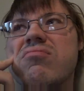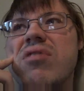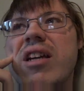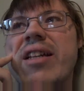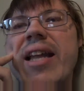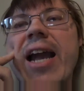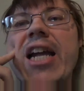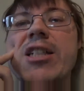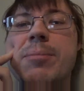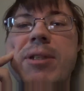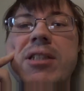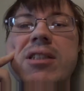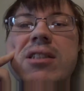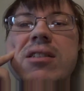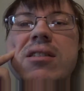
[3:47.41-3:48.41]

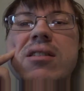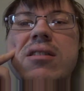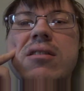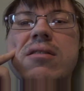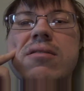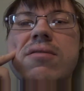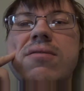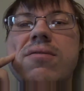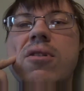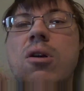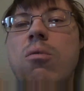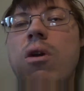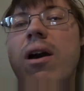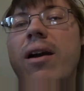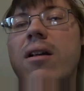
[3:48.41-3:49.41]
attachment for
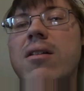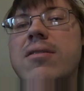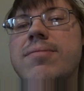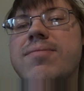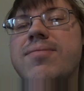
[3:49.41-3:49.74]
a while.